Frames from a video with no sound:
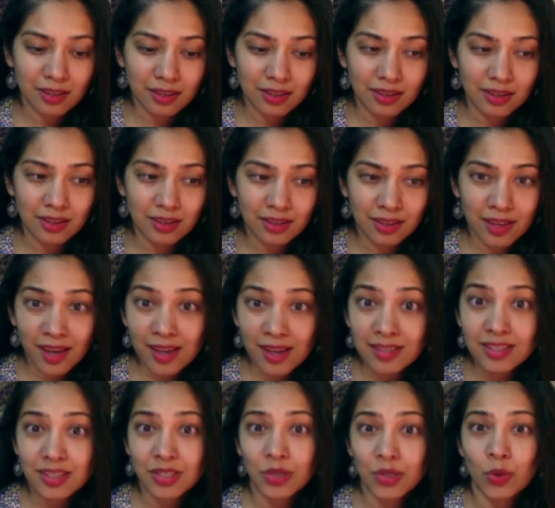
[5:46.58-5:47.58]
yes,
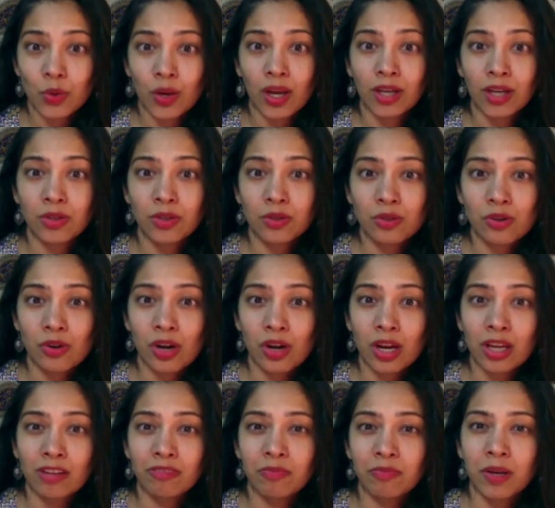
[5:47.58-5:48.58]
it's okay to
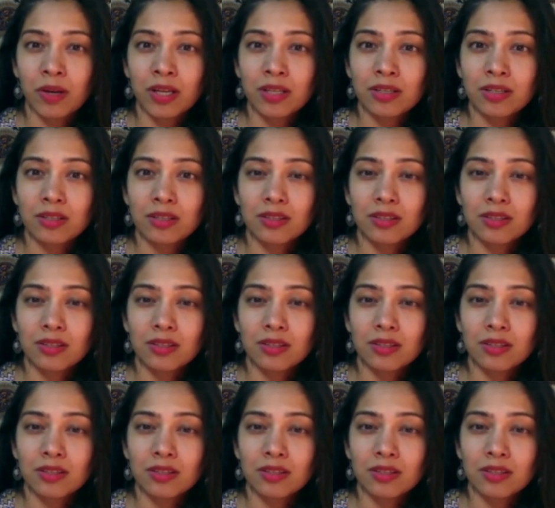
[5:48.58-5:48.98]
grieve, but